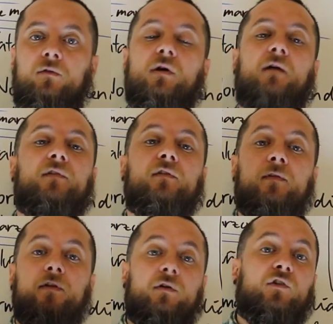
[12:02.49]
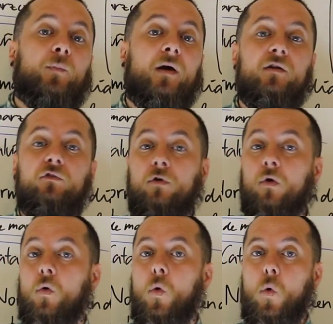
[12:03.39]
You have this video in Spanish,
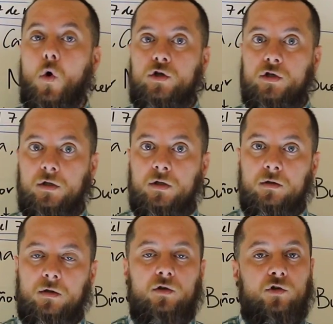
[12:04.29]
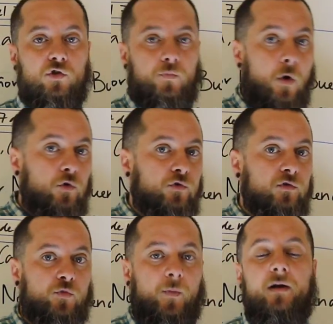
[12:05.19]
so watch it. Exposed to
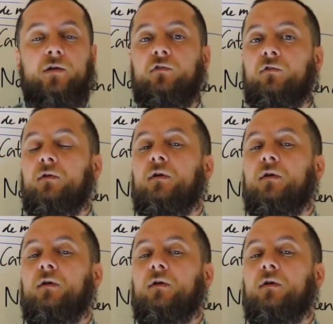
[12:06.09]
the Spanish.